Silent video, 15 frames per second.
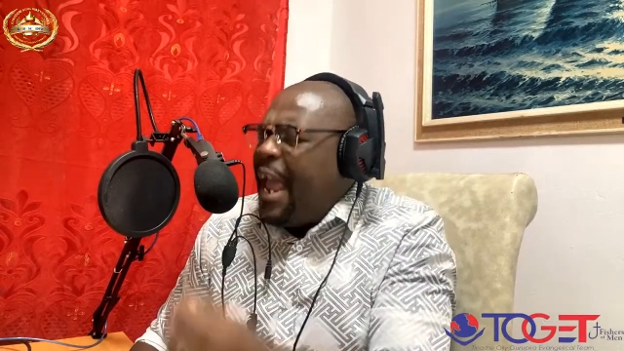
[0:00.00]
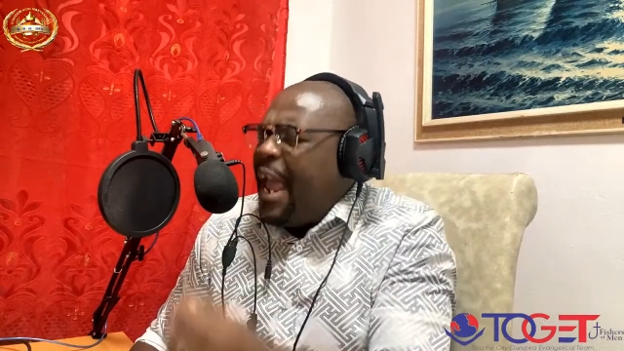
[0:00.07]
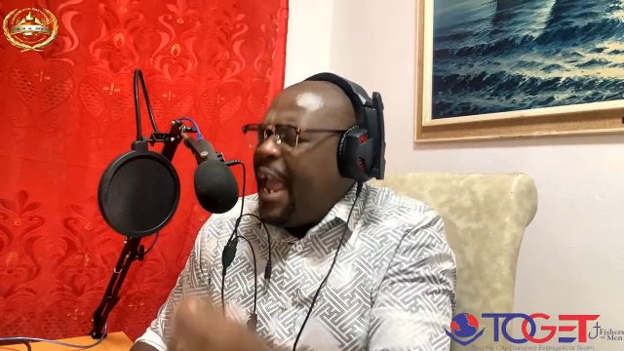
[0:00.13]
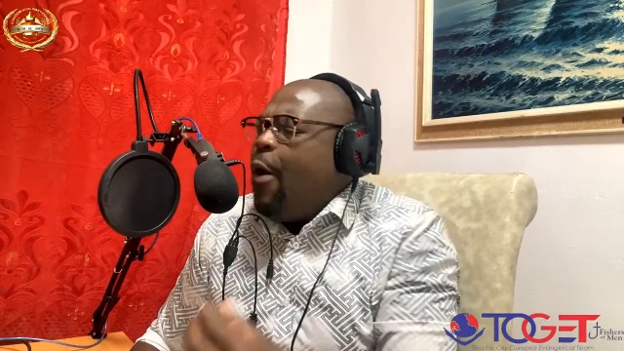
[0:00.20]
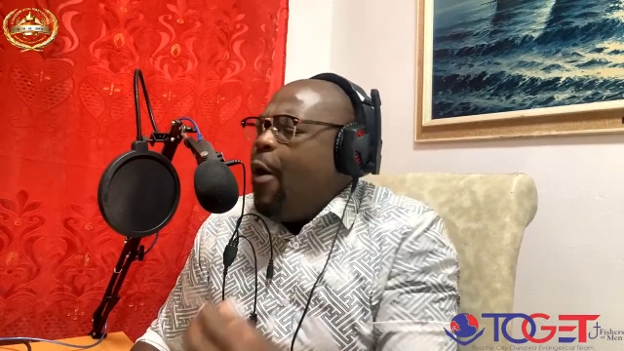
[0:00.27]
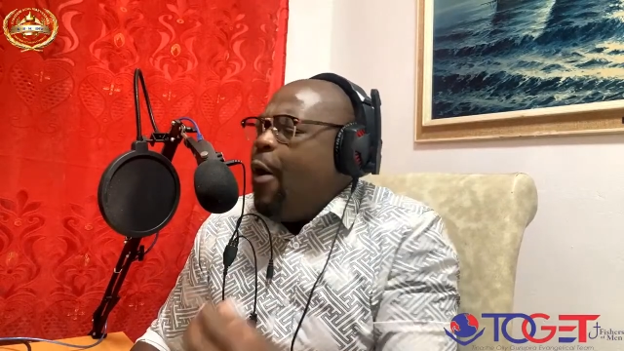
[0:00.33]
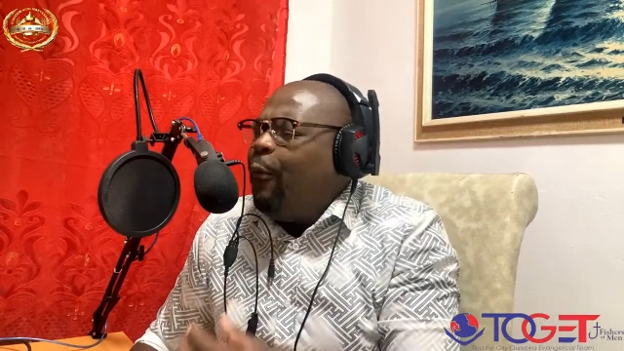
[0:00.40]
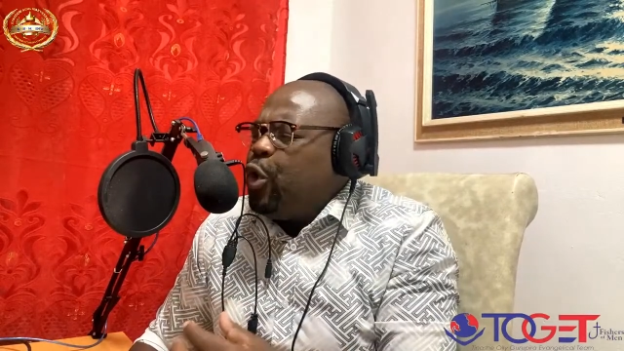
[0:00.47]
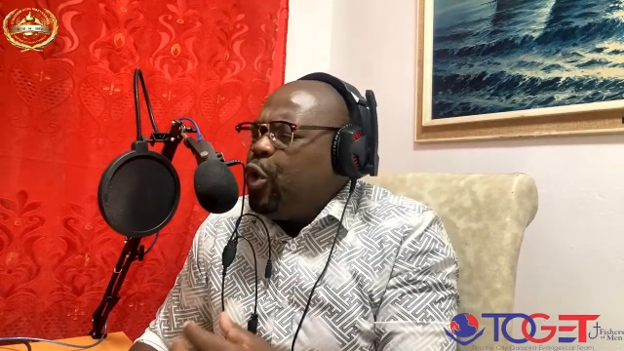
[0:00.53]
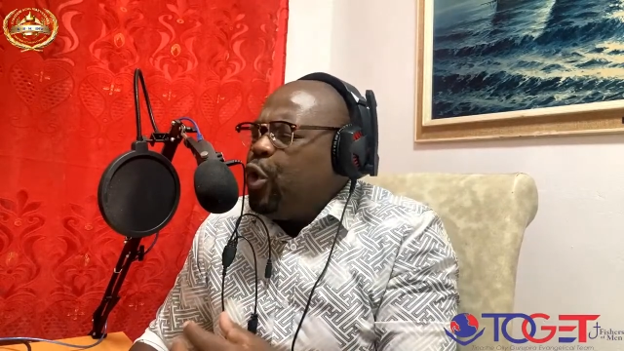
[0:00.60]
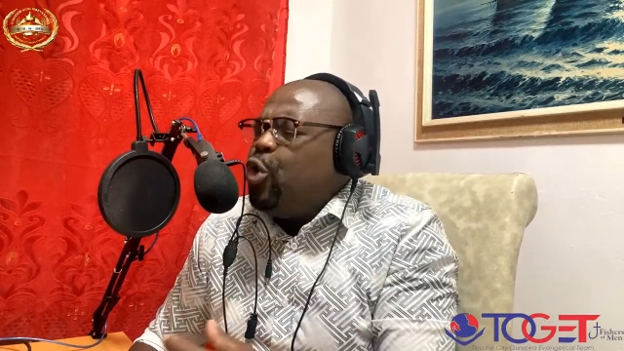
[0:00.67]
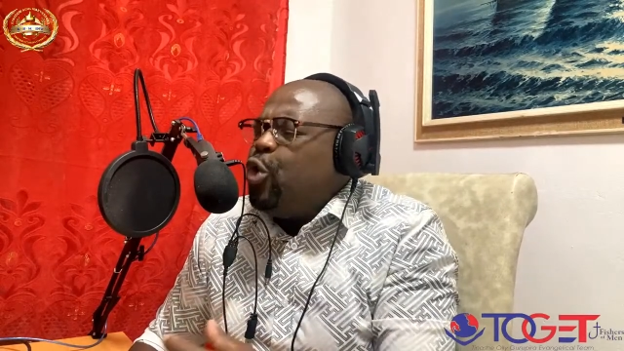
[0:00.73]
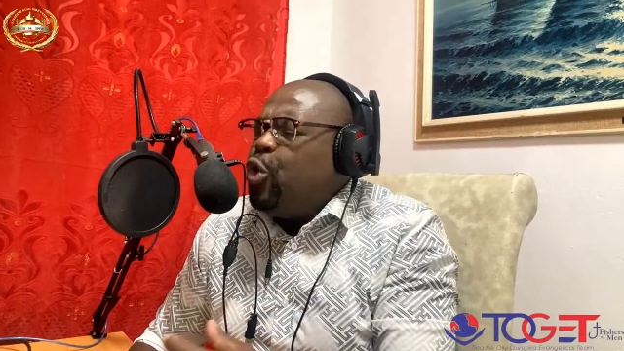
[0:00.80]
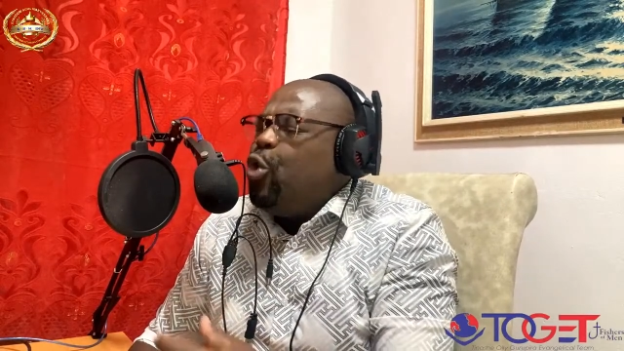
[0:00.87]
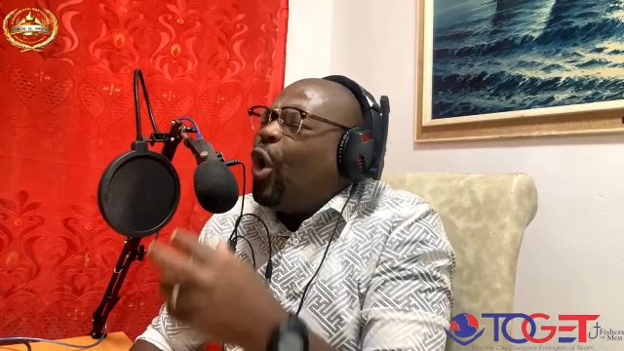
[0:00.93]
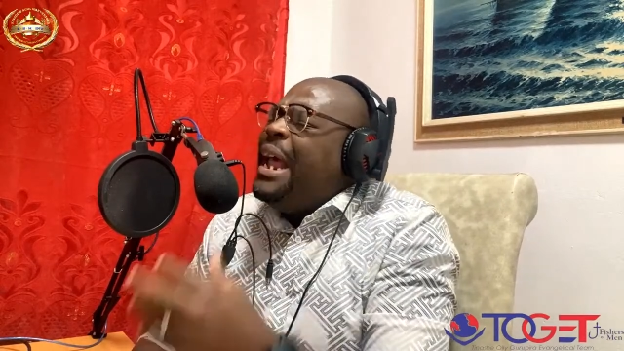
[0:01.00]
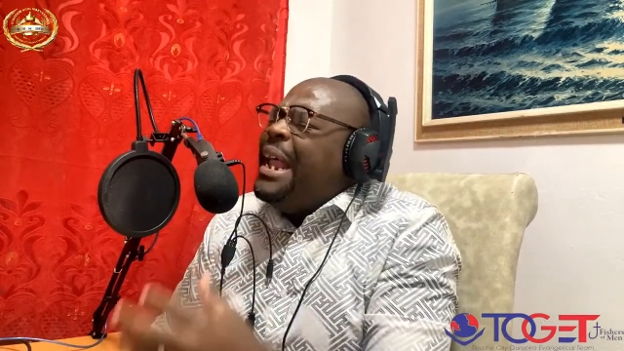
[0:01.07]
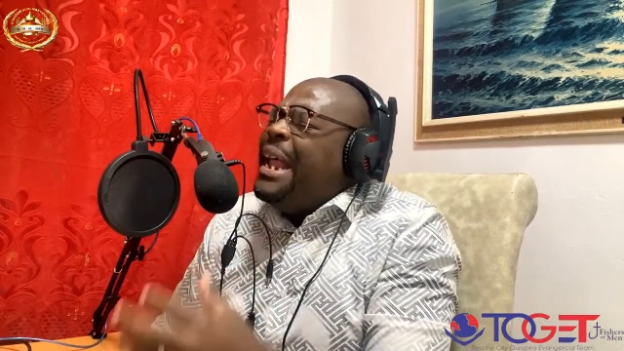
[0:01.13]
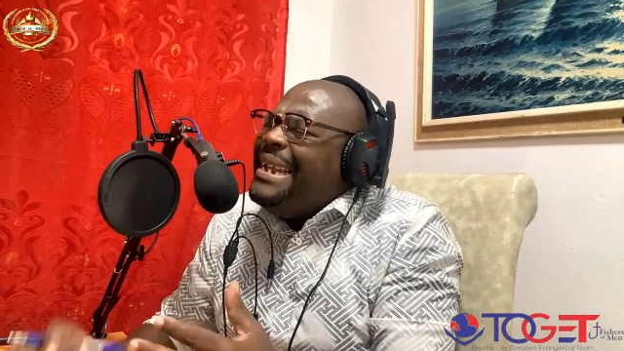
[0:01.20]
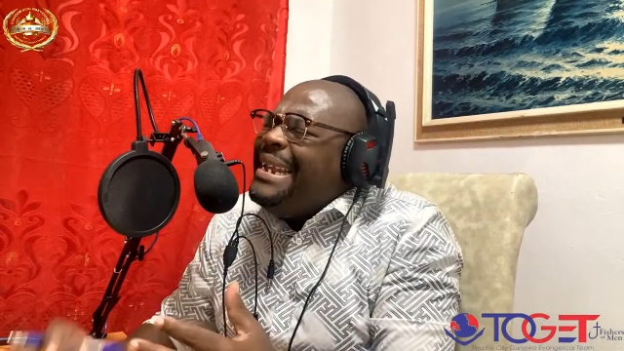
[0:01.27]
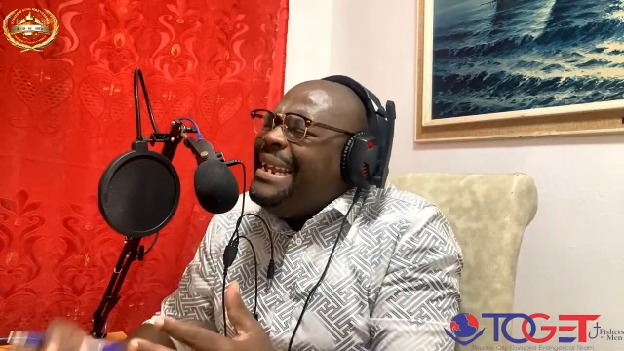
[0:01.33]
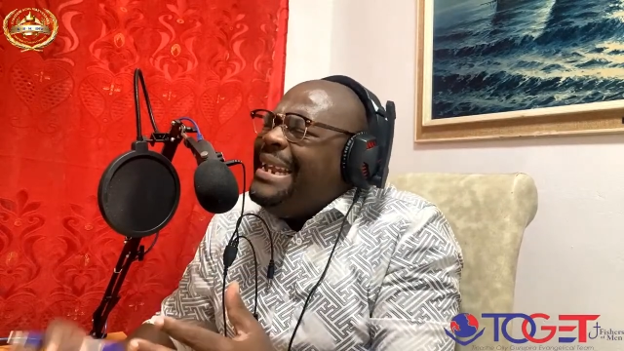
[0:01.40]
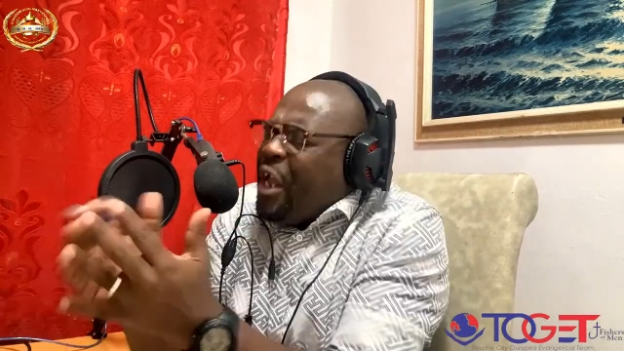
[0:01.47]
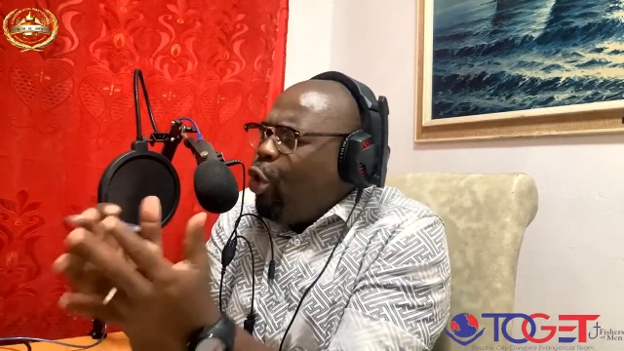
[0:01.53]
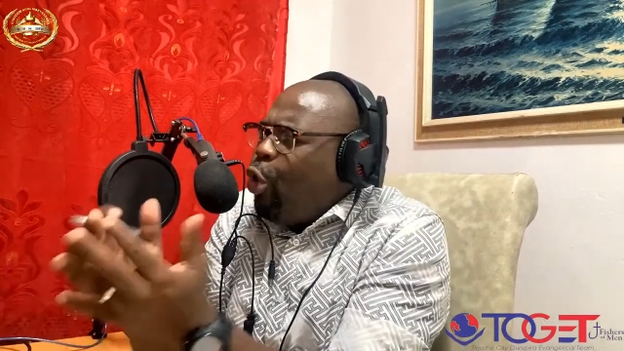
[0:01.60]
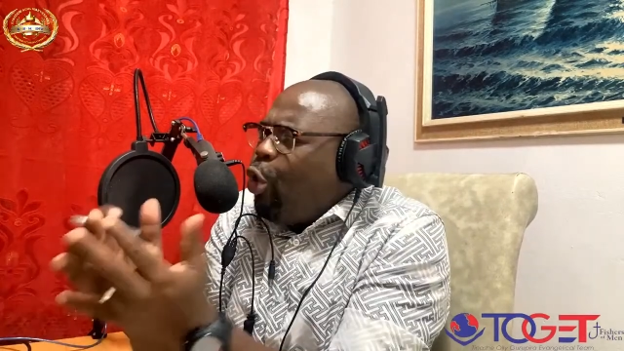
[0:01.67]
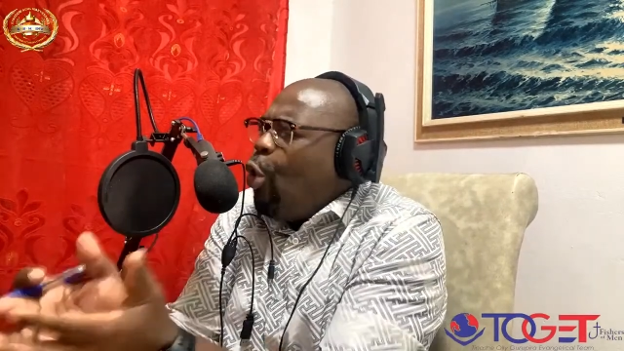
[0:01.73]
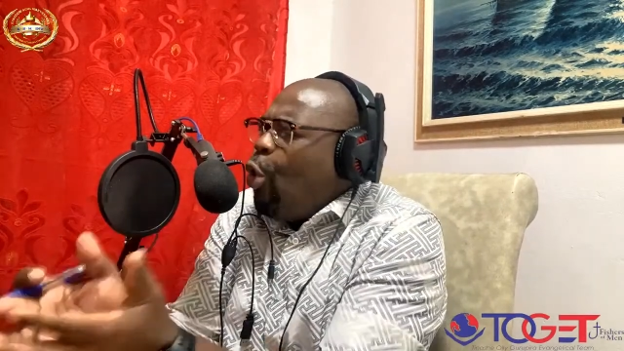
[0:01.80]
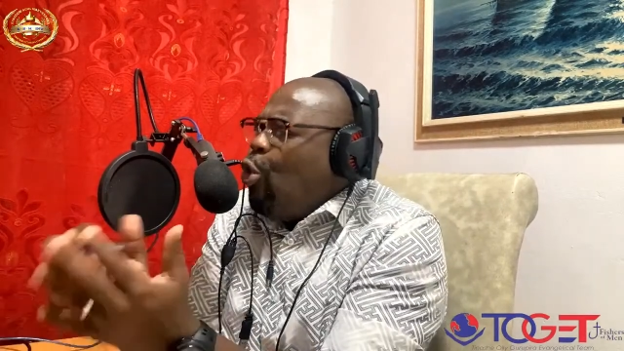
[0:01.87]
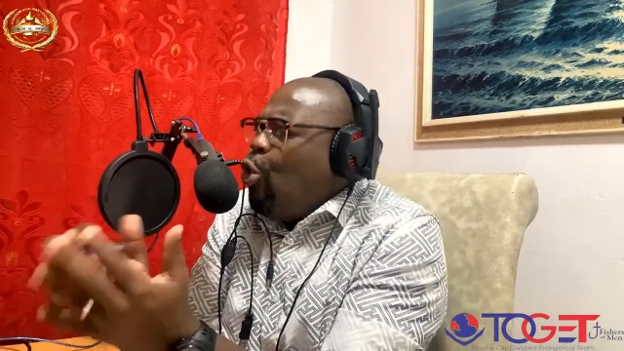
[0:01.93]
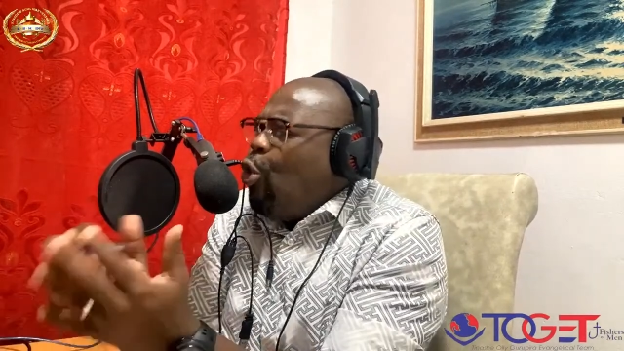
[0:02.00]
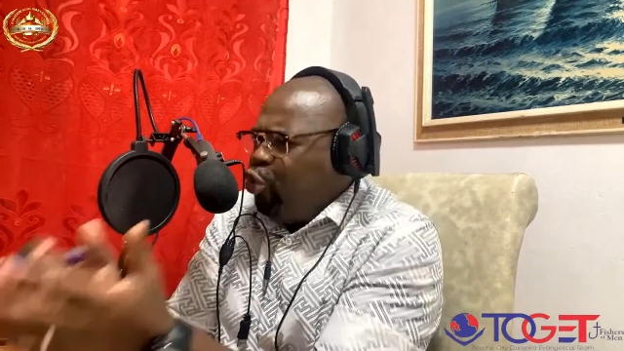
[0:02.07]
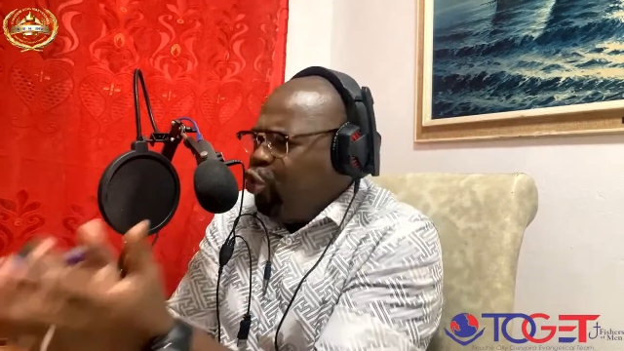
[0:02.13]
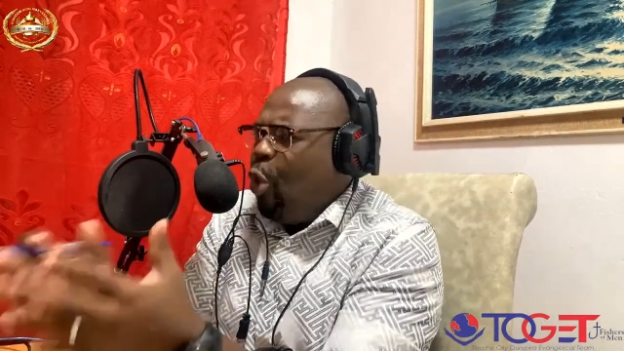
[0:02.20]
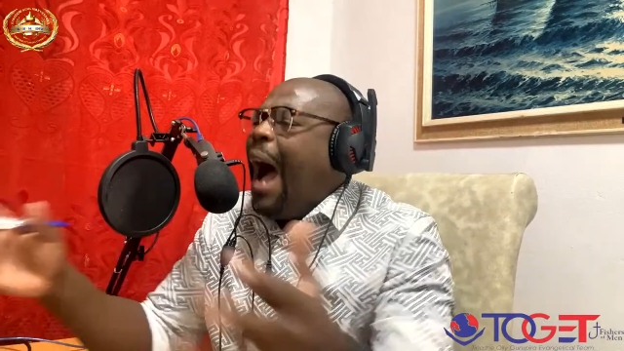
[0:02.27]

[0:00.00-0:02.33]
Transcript: you, nothing good will come